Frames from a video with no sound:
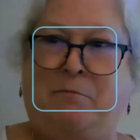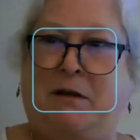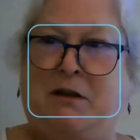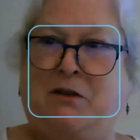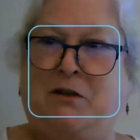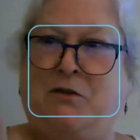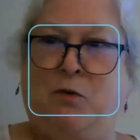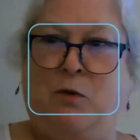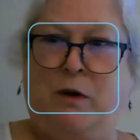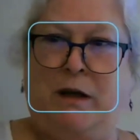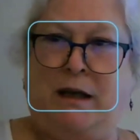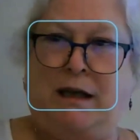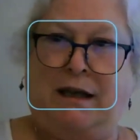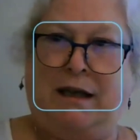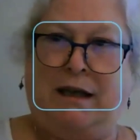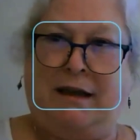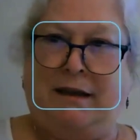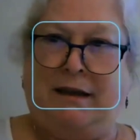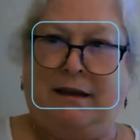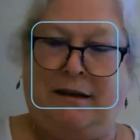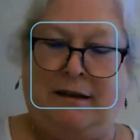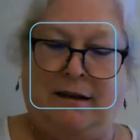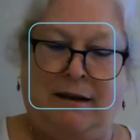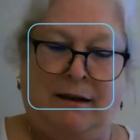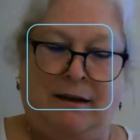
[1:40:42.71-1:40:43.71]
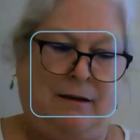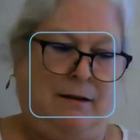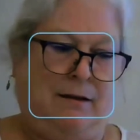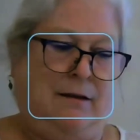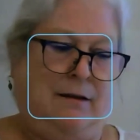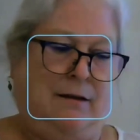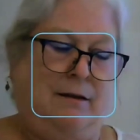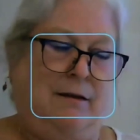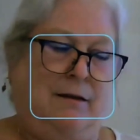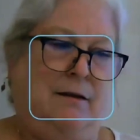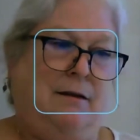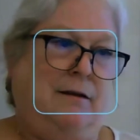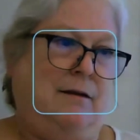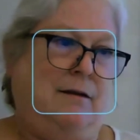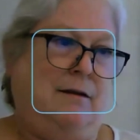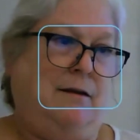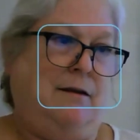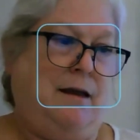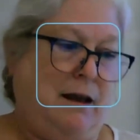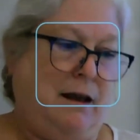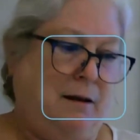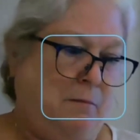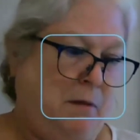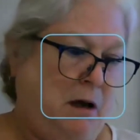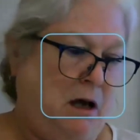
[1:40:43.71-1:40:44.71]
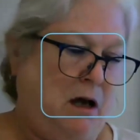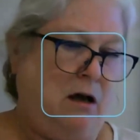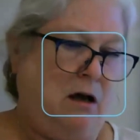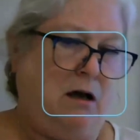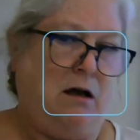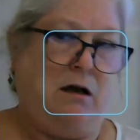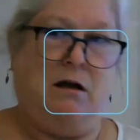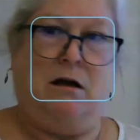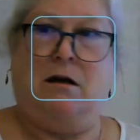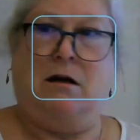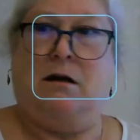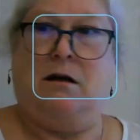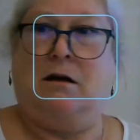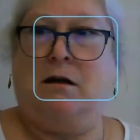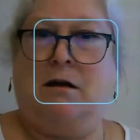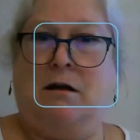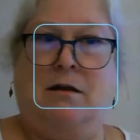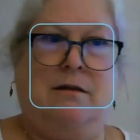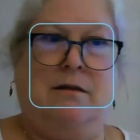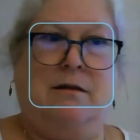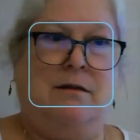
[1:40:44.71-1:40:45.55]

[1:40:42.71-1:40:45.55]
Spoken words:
between and among